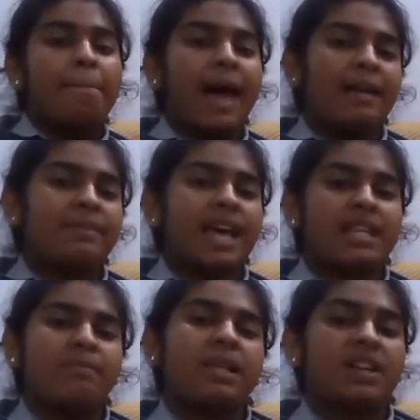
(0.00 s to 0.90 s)
pipes
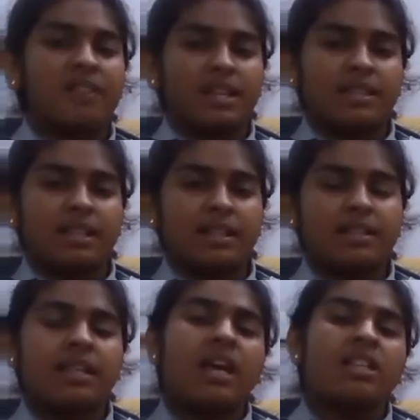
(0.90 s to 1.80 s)
as blood
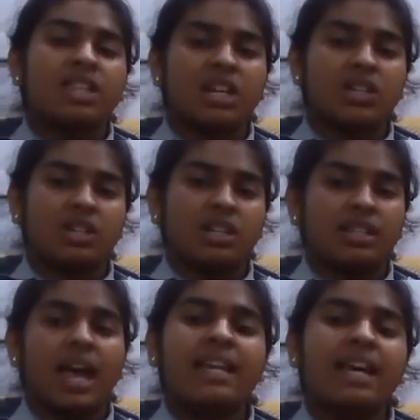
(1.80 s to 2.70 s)
vessels, syringes,
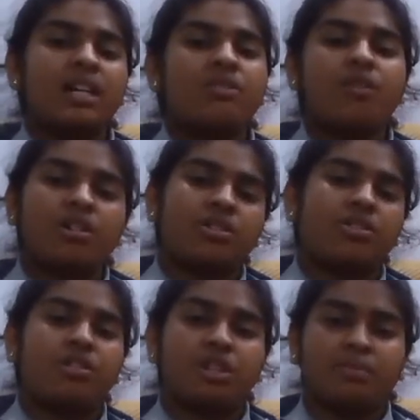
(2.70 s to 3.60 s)
and colored water
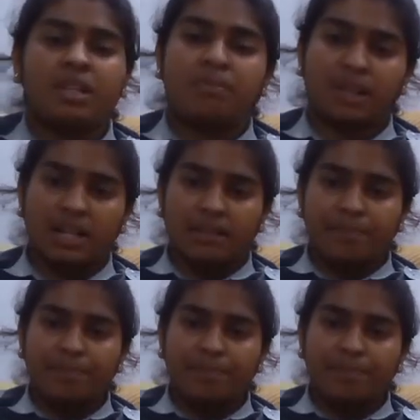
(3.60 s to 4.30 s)
to stimulate blood.